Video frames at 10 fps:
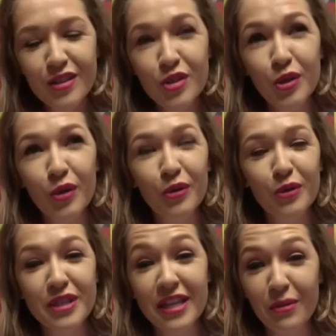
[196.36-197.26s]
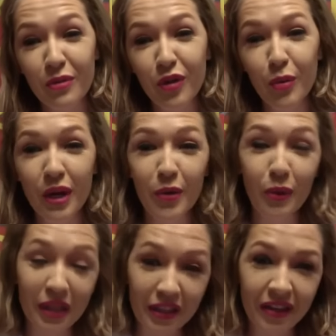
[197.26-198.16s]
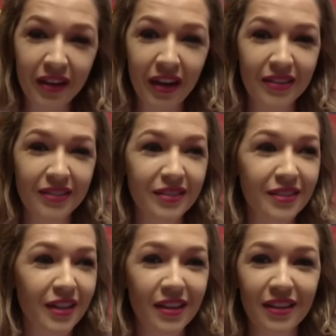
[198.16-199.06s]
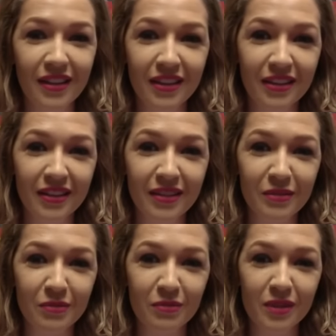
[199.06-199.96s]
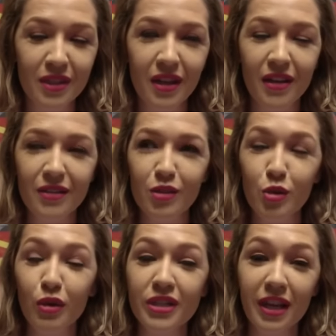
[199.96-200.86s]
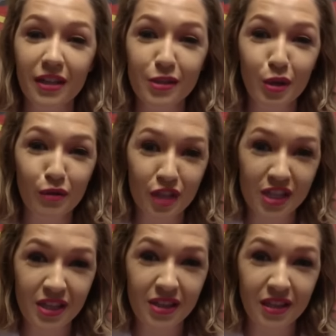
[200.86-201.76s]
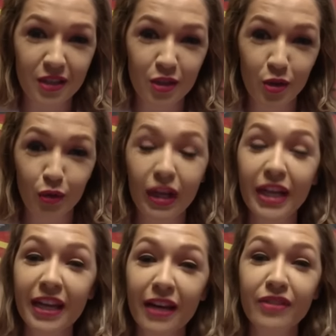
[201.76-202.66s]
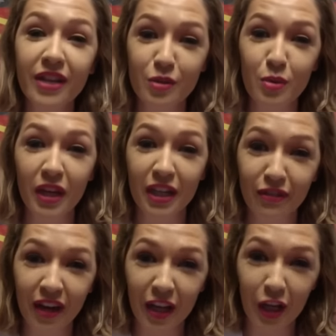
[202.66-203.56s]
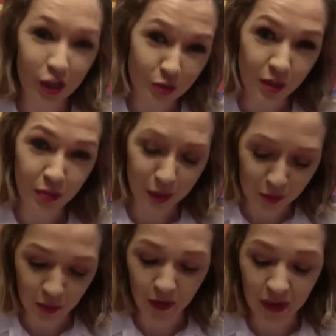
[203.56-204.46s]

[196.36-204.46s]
So you say that we've got to wait a week, and uh, the storytellers of Chasing the Sun 2 really left us with a cliffhanger last week because we